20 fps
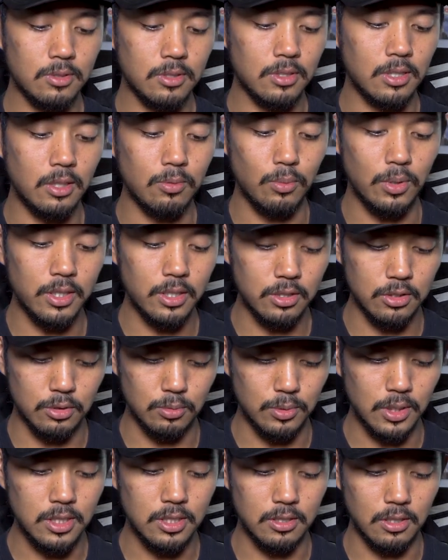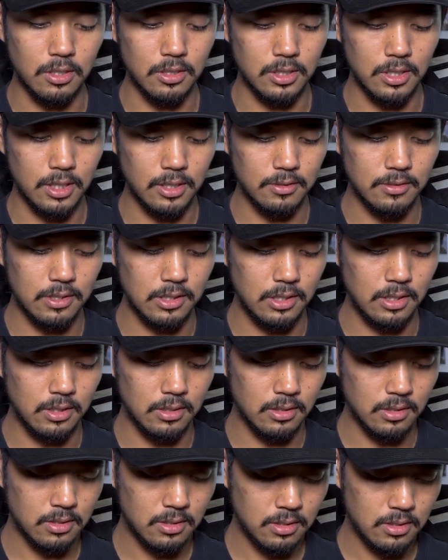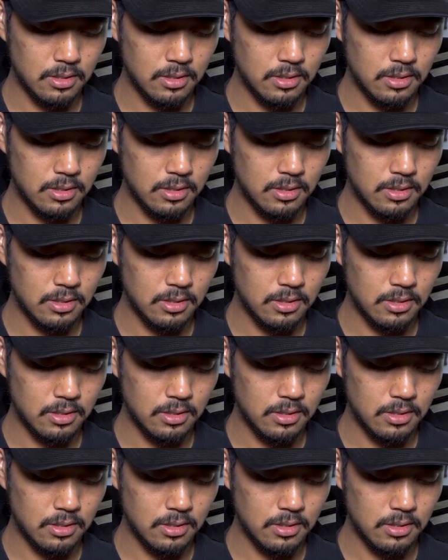was on one of those race cars that I've seen.